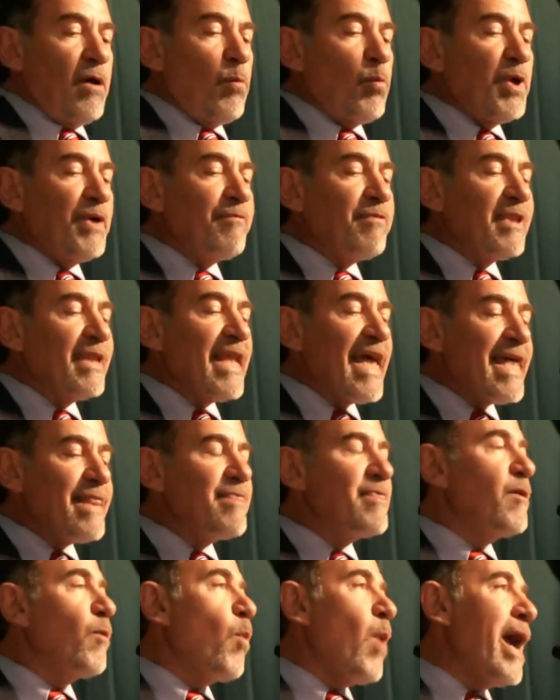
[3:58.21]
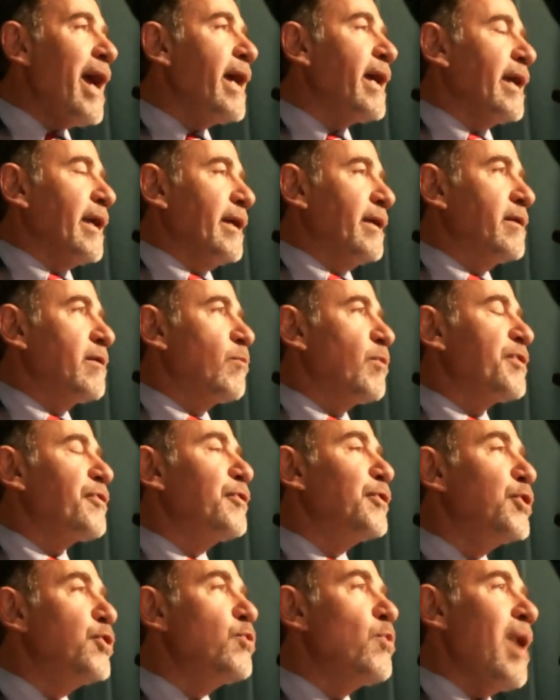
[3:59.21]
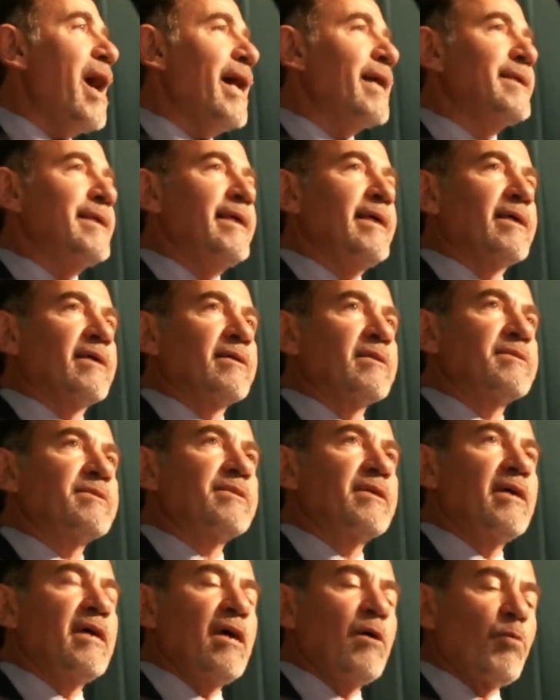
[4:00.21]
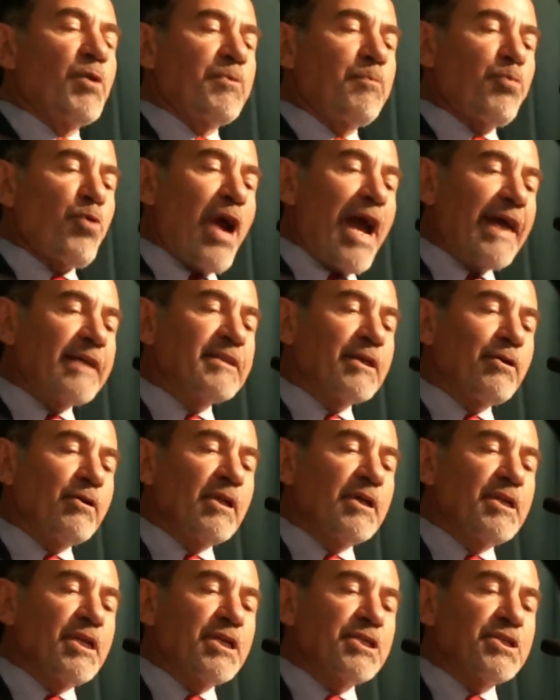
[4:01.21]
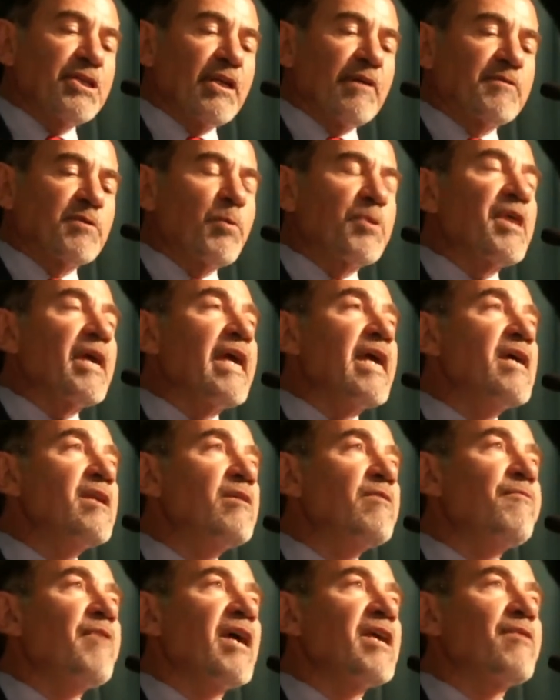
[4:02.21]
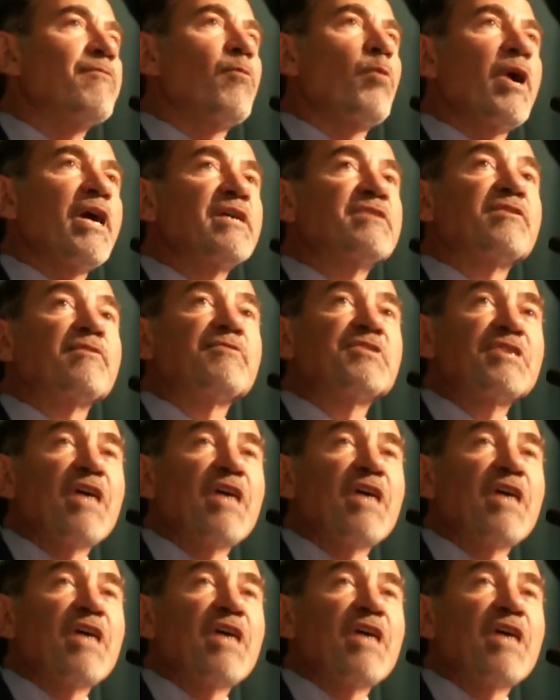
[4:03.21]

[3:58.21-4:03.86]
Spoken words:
We've led the way with new ideas, with practical initiatives, with innovative ways of